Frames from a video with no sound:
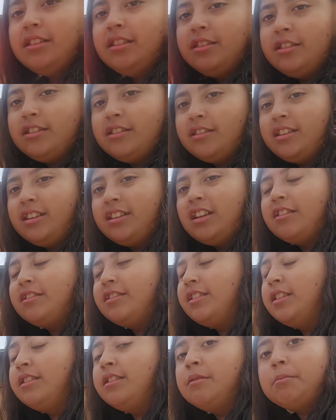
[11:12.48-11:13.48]
I think she's 10
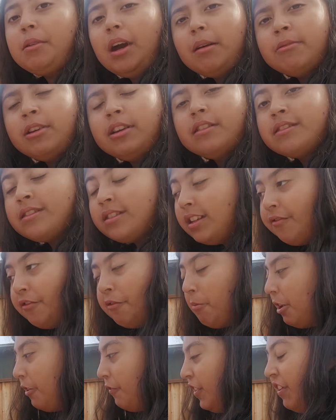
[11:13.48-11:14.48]
out of 10. And Bobette isn't
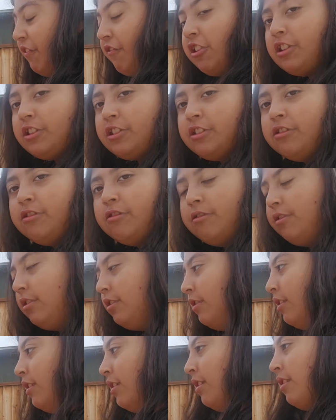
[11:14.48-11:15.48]
even my favorite
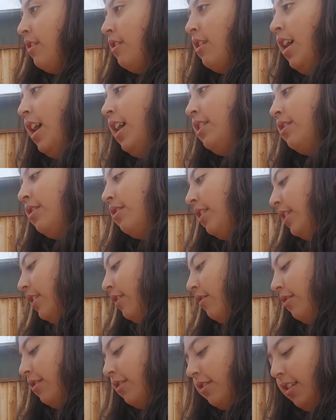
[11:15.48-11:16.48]
tune. I just
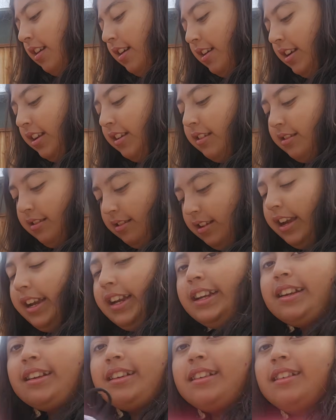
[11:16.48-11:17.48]
like her design and,
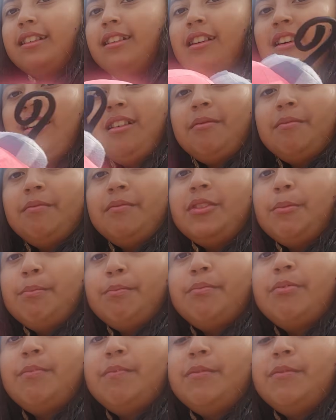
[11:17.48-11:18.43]
like, the